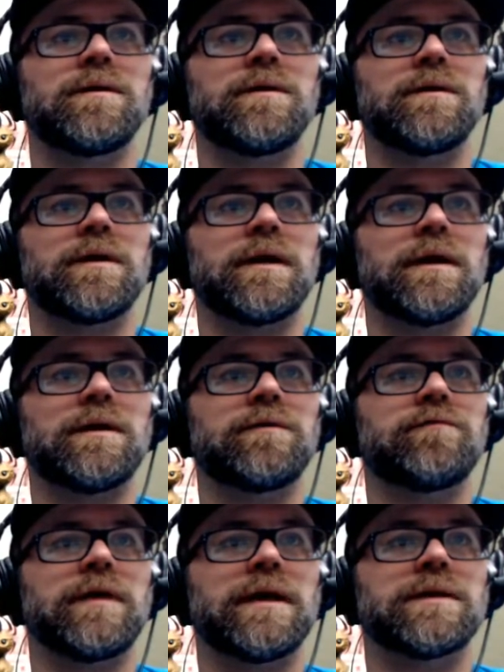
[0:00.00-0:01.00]
End of
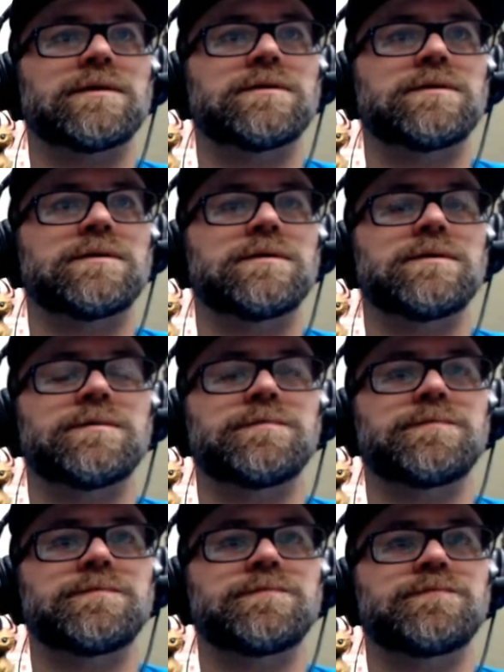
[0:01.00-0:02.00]
that.
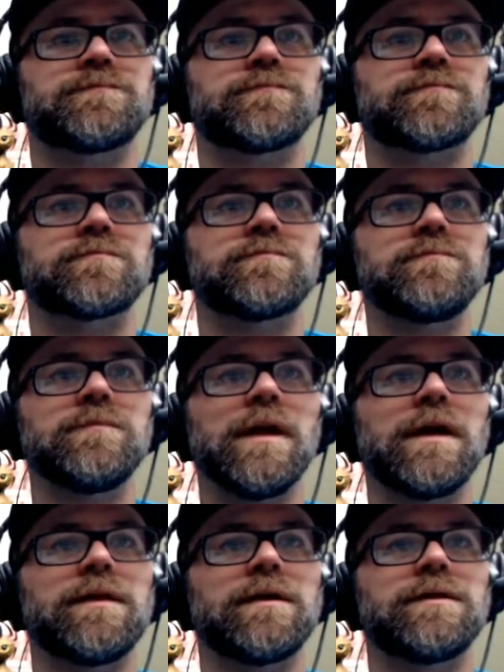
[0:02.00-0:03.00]
And
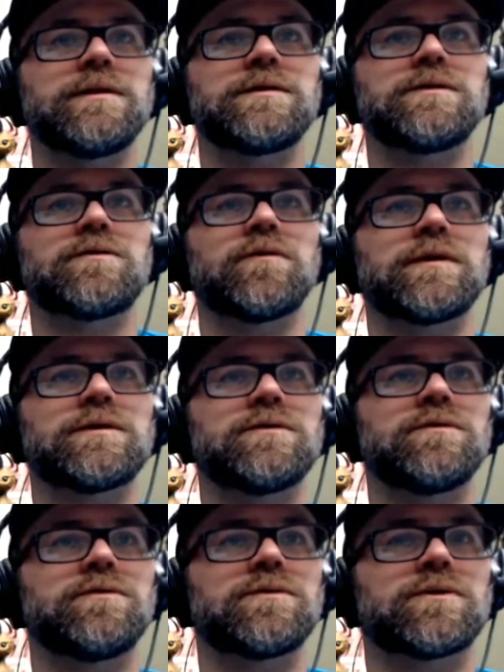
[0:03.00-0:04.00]
then this is going to
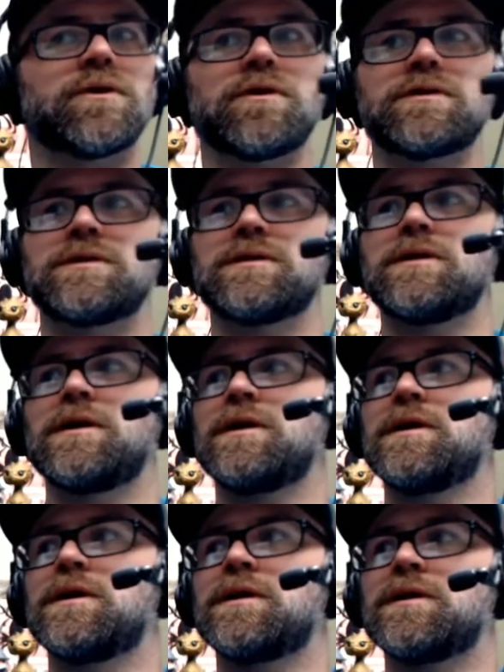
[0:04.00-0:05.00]
start
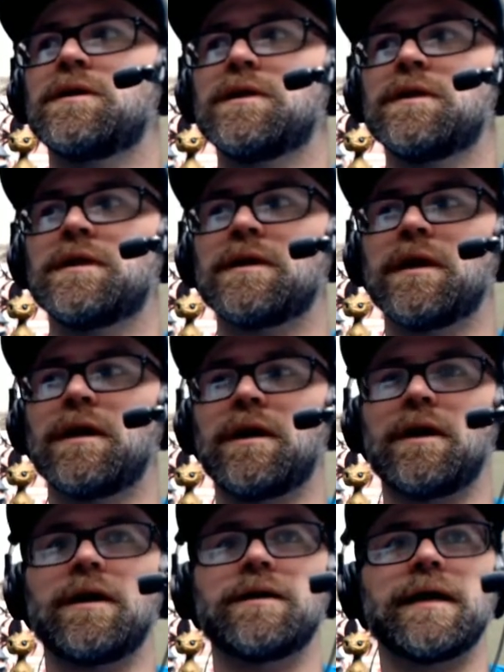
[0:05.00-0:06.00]
the
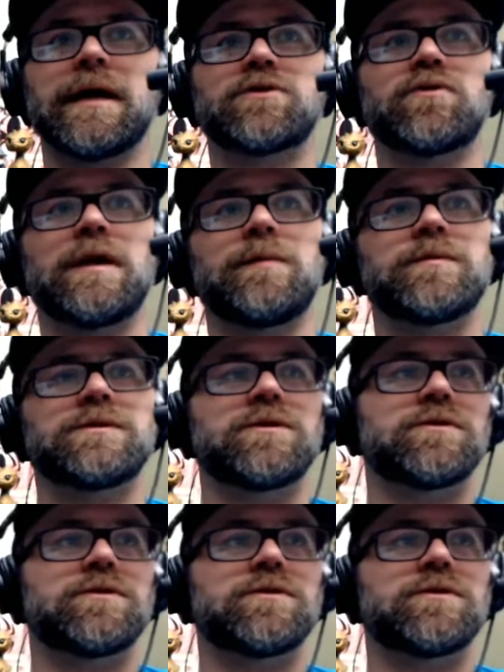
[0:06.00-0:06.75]
actual episode.